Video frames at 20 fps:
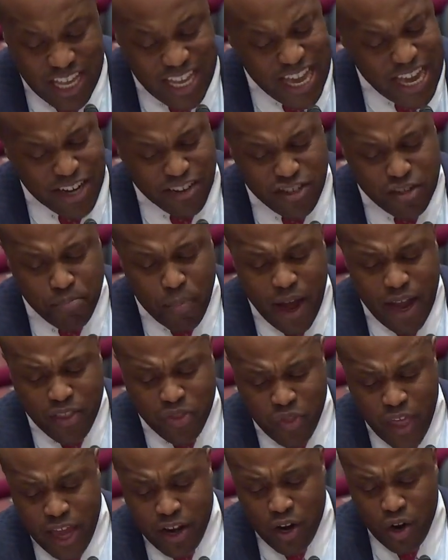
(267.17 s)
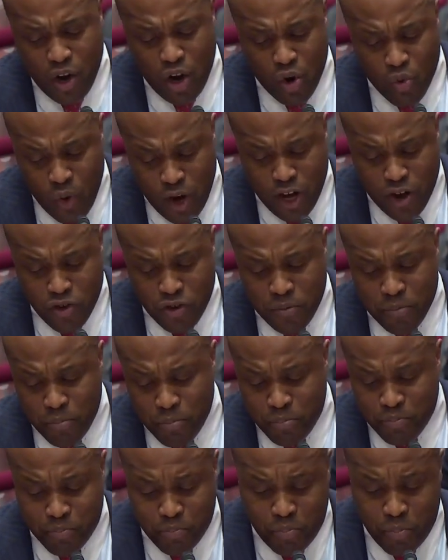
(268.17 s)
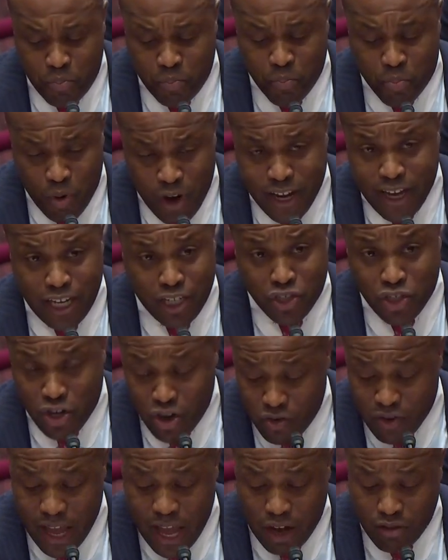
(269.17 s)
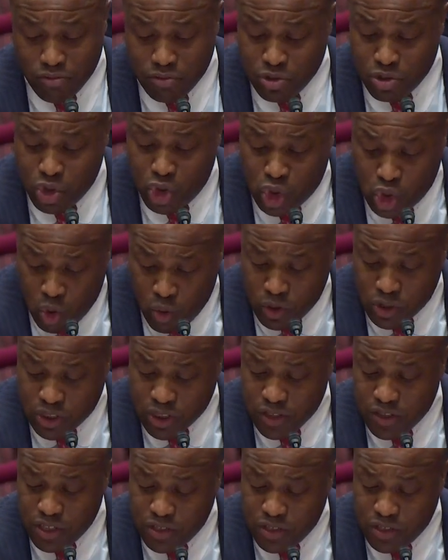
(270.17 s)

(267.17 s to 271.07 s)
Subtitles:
And despite that record-breaking turnout in Georgia,